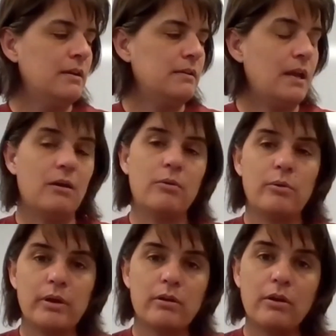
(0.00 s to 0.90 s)
Now, when
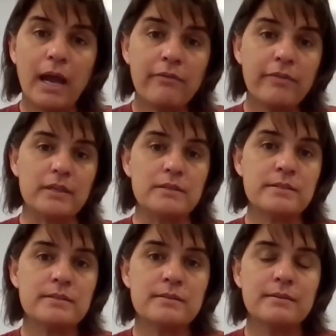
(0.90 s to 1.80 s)
we go to graph
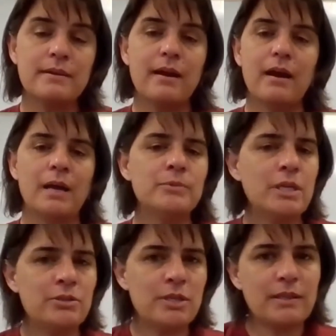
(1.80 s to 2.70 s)
this, I'm
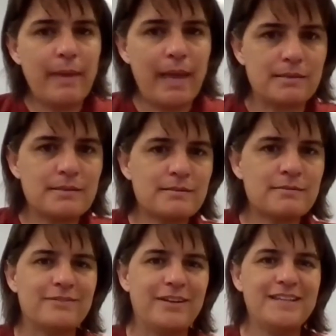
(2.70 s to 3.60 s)
changing the mass,
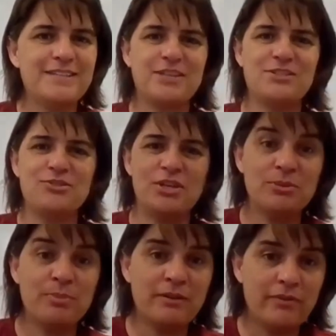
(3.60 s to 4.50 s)
right? So that's your
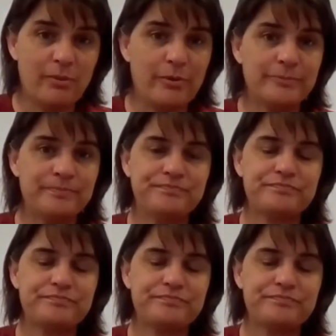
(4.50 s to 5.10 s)
independent variable.